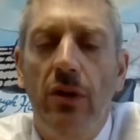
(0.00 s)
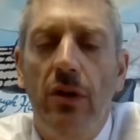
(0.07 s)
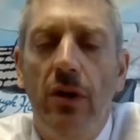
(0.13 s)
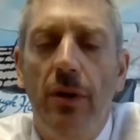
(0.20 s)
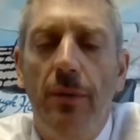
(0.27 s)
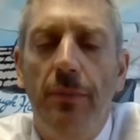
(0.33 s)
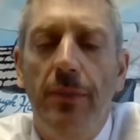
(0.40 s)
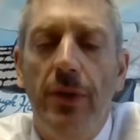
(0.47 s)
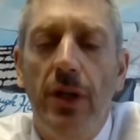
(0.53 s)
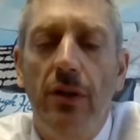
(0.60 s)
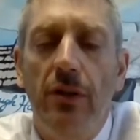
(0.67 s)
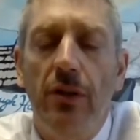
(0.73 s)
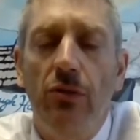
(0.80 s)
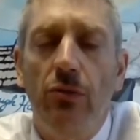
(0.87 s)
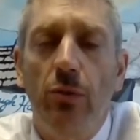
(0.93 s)

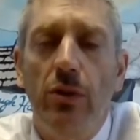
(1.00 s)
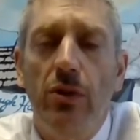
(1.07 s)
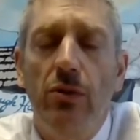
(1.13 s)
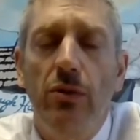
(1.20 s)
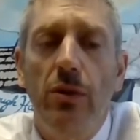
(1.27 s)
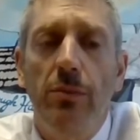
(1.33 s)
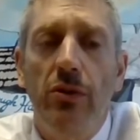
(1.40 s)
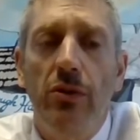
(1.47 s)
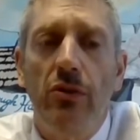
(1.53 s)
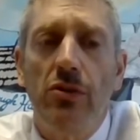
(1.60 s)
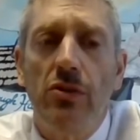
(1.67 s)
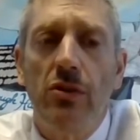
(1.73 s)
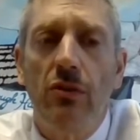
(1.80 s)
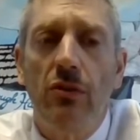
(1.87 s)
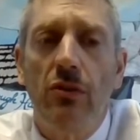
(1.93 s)
And these were union
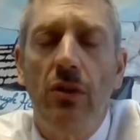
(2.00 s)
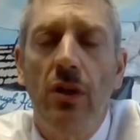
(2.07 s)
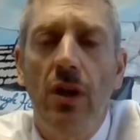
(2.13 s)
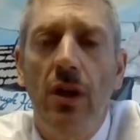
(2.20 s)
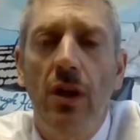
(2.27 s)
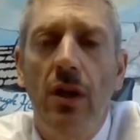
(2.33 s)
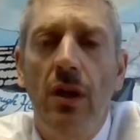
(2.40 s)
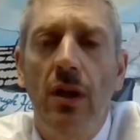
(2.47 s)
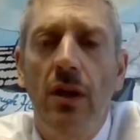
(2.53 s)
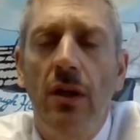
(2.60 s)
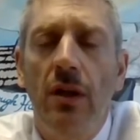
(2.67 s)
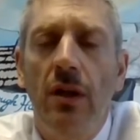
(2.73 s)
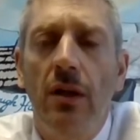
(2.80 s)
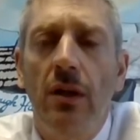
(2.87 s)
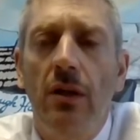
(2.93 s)
positions.
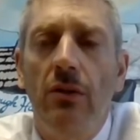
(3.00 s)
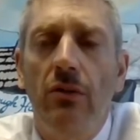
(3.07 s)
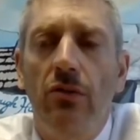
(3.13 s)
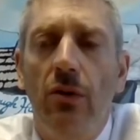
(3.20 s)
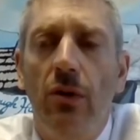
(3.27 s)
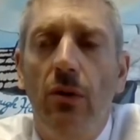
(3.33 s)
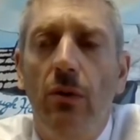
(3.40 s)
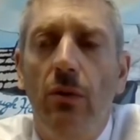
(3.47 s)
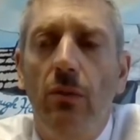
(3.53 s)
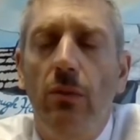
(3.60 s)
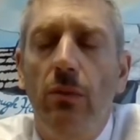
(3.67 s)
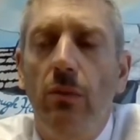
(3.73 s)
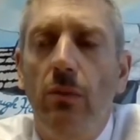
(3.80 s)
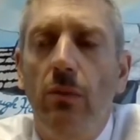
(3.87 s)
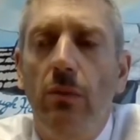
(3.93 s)

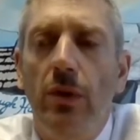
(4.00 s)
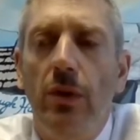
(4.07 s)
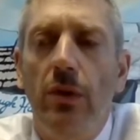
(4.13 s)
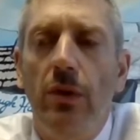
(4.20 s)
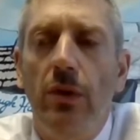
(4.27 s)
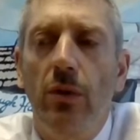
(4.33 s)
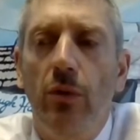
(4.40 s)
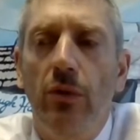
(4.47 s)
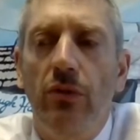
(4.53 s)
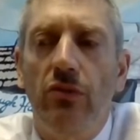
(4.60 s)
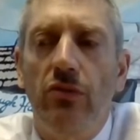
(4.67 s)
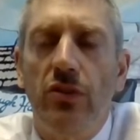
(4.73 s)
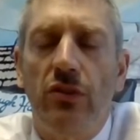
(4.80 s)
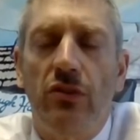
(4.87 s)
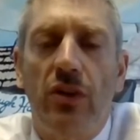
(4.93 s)
So it was
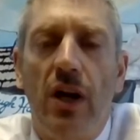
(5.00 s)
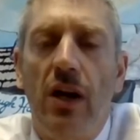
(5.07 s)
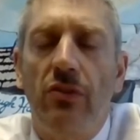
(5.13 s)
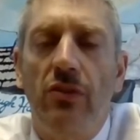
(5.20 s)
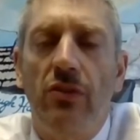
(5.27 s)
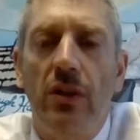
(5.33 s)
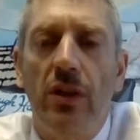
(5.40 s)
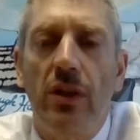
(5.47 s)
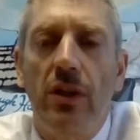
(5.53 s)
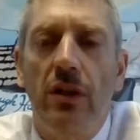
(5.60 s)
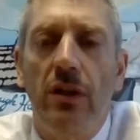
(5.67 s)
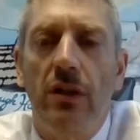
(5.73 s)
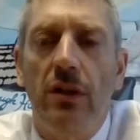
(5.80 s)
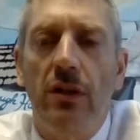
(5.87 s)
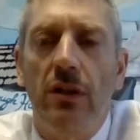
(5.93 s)
just constantly
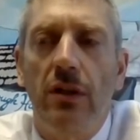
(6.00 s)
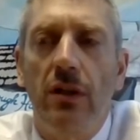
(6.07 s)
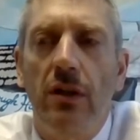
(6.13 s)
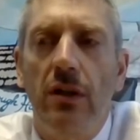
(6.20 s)
a